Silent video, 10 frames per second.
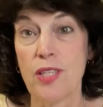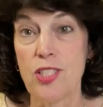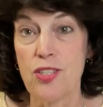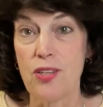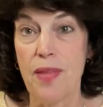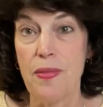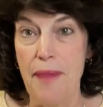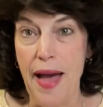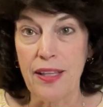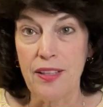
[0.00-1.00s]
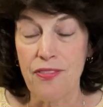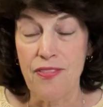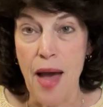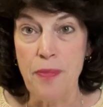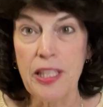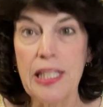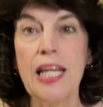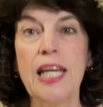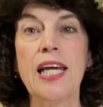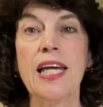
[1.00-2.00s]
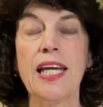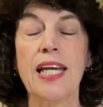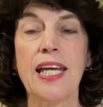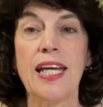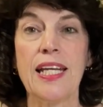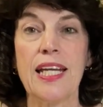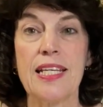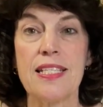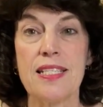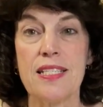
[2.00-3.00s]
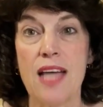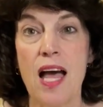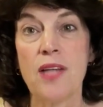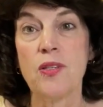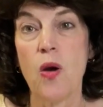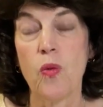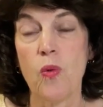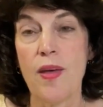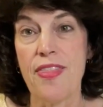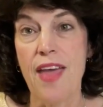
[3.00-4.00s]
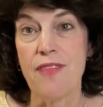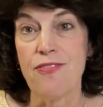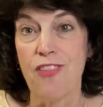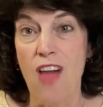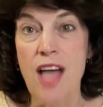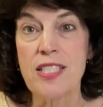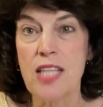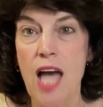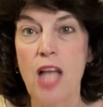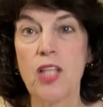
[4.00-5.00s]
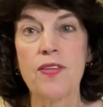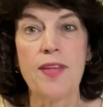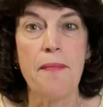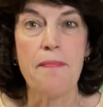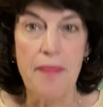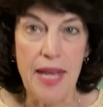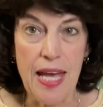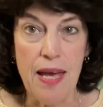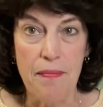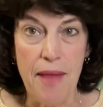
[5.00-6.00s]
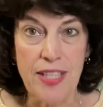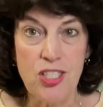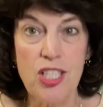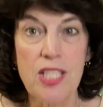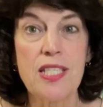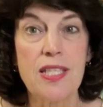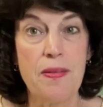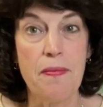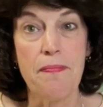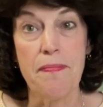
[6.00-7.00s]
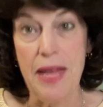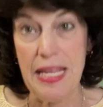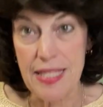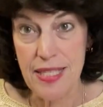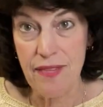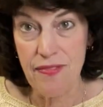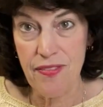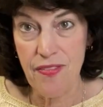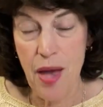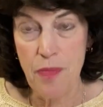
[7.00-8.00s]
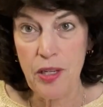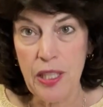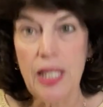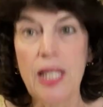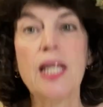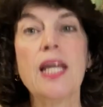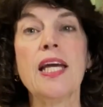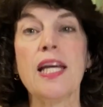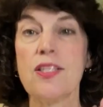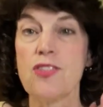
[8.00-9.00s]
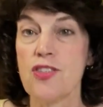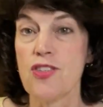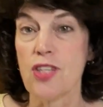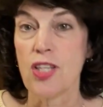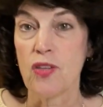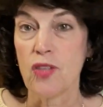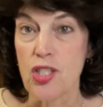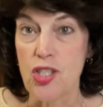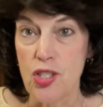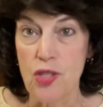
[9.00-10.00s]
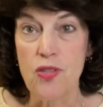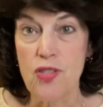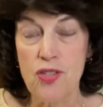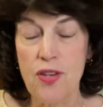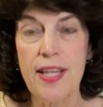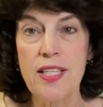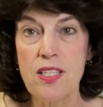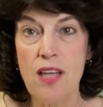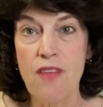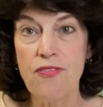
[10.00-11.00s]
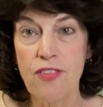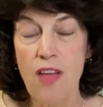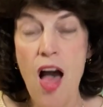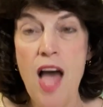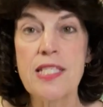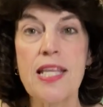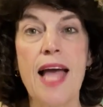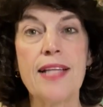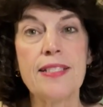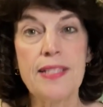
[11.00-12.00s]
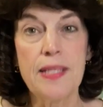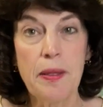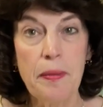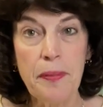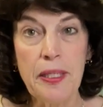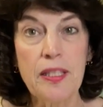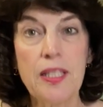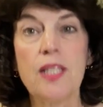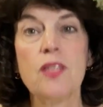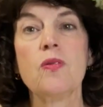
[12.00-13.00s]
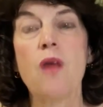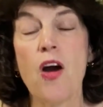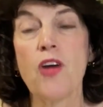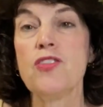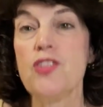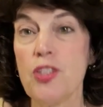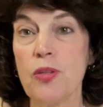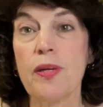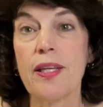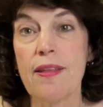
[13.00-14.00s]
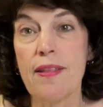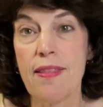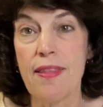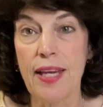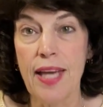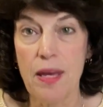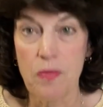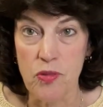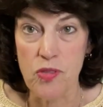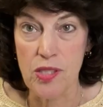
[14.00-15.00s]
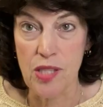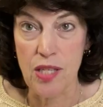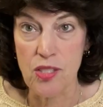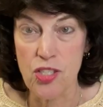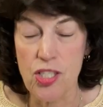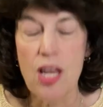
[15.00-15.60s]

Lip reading: to do on the back of the fabric, it is done with a floss color that matches the base of the fabric. It's usually only 2 strands of floss, and typically you are doing the cable stitch.